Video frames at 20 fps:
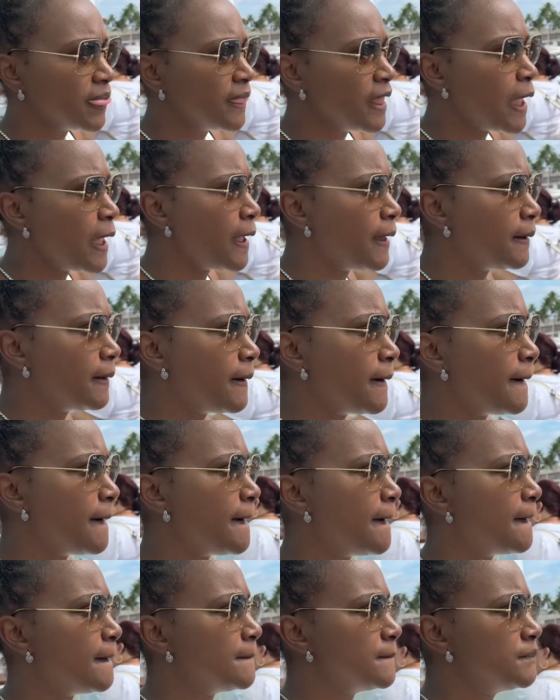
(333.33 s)
and
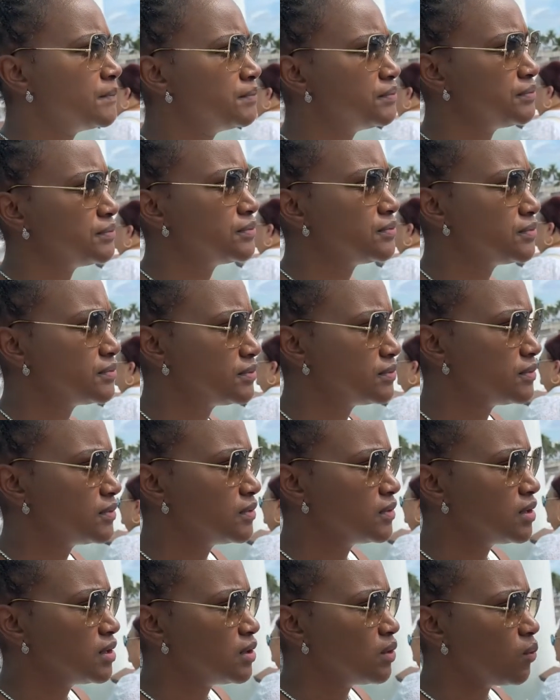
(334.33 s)
um,
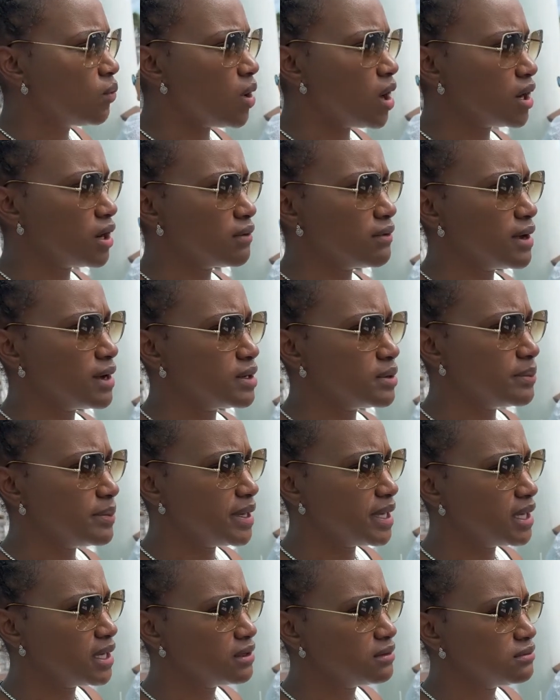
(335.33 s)
walk around a
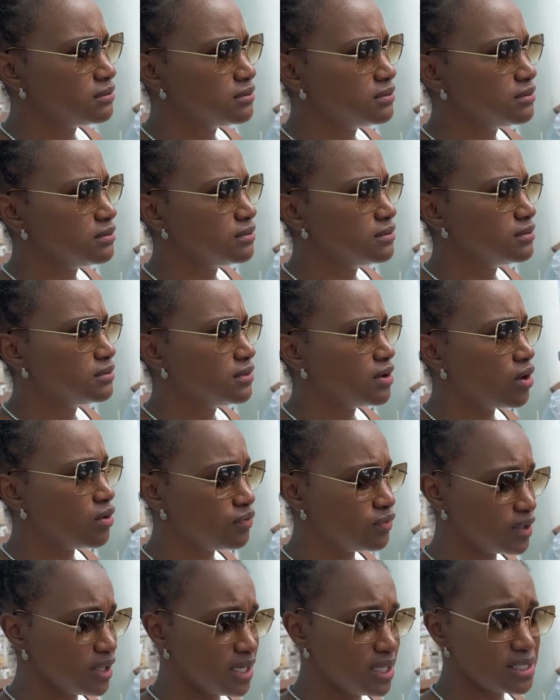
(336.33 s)
bit.
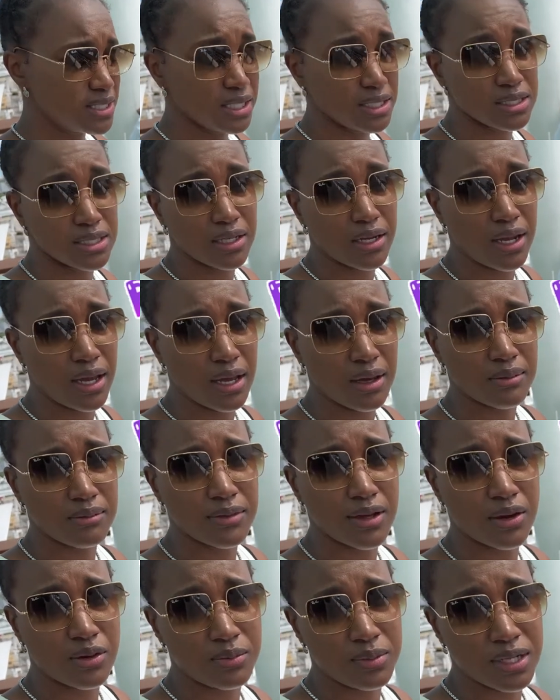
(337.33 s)
Hopefully, he takes a nap.
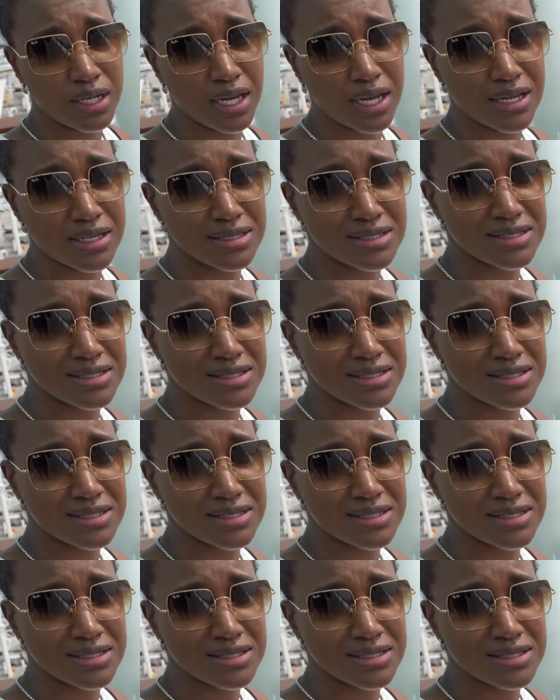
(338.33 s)
That would be nice.